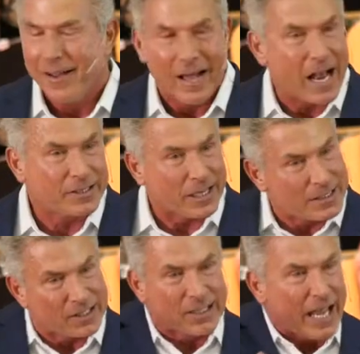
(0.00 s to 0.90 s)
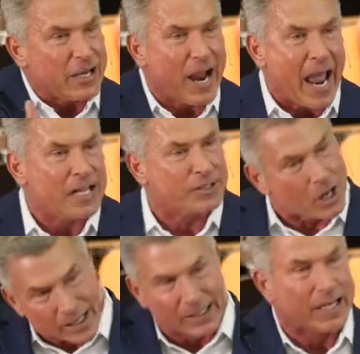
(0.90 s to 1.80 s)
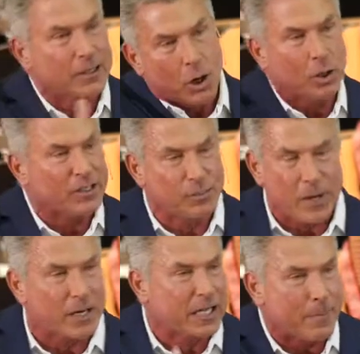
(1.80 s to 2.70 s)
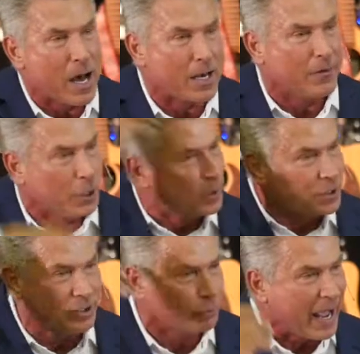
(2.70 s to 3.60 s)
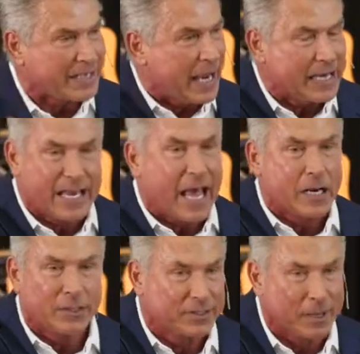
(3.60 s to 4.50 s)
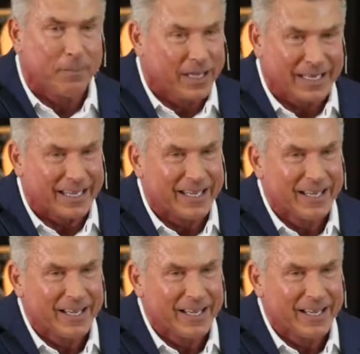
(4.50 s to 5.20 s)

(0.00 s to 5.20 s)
I said, Just lay your hands on and let the Holy Spirit come out of you and just rat tat tat on somebody.